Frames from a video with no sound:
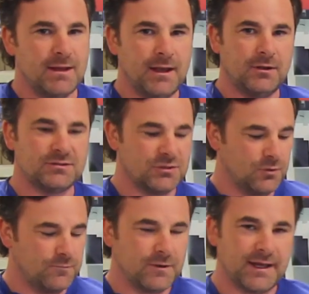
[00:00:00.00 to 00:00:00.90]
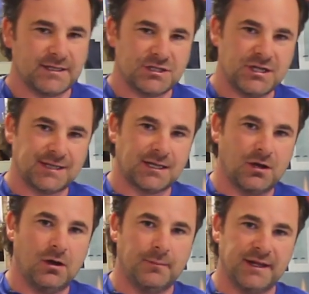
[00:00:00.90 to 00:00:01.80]
And also don't forget to check the
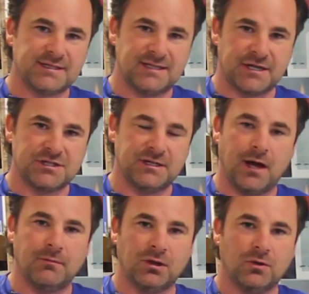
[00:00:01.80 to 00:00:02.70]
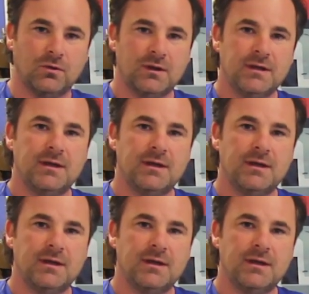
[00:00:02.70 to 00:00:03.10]
comment section down below.